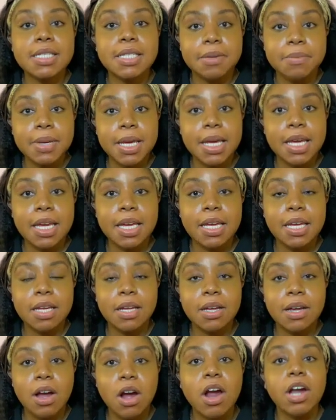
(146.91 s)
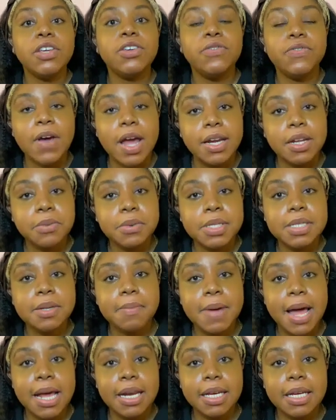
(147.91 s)
to me, "Are you fighting with
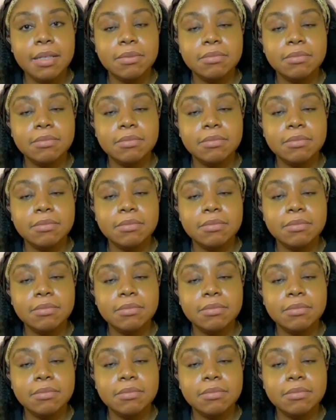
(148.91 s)
somebody?"